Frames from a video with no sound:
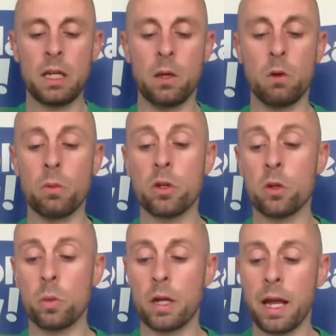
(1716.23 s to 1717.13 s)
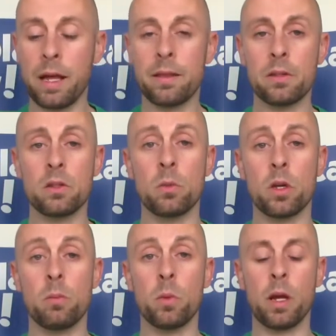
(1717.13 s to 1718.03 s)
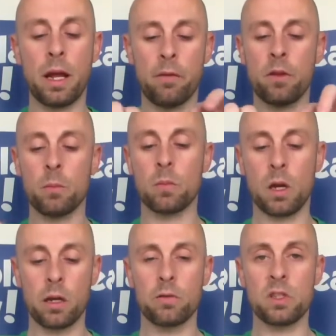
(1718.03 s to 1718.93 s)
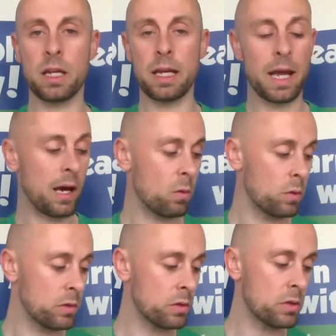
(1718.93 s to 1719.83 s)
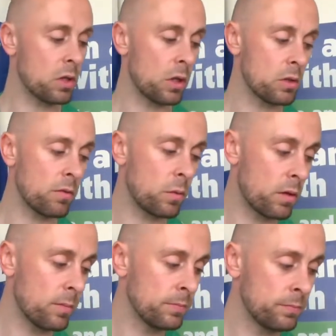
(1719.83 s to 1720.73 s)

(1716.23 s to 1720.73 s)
Now what we're going to do, we're going to add that to the monkey, but we're going to have them kind of sticking outwards to start off with.